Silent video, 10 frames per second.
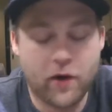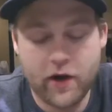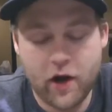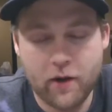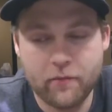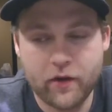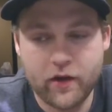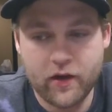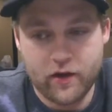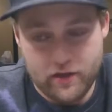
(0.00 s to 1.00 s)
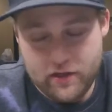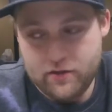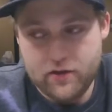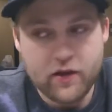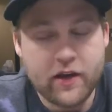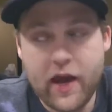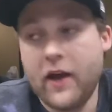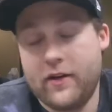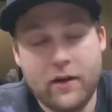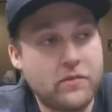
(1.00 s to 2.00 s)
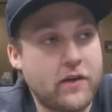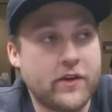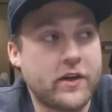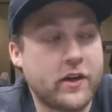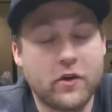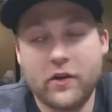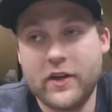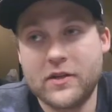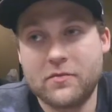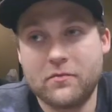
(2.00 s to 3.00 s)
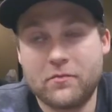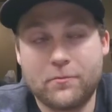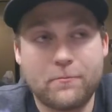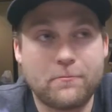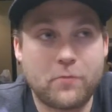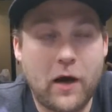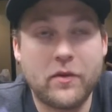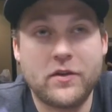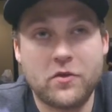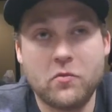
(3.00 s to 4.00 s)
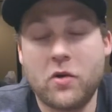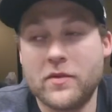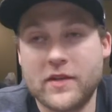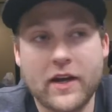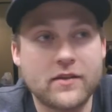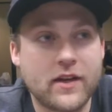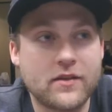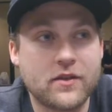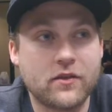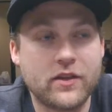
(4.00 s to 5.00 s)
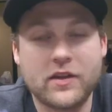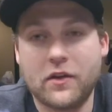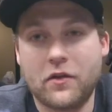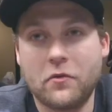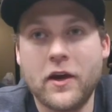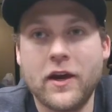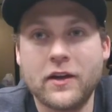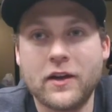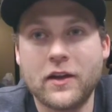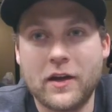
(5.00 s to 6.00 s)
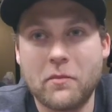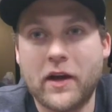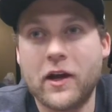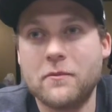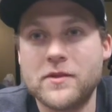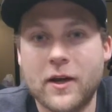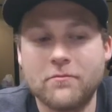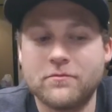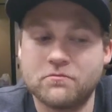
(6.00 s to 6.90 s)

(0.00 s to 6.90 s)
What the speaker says: But yeah, I'm definitely gonna go to at least probably 2 more besides that. So at least get 3 in and then hit my cups up.